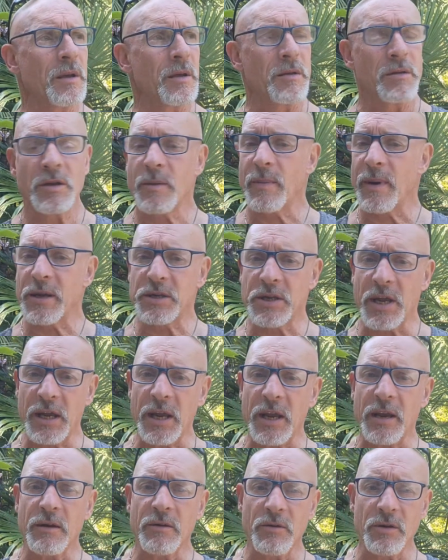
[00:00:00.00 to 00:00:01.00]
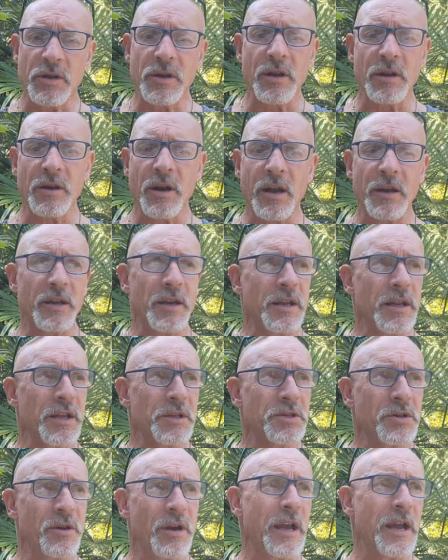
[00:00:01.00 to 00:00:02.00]
You buy a ticket, or you're not going to
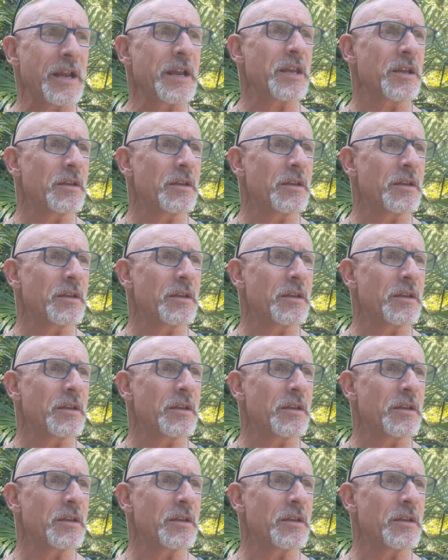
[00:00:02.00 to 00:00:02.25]
get your hiney in here.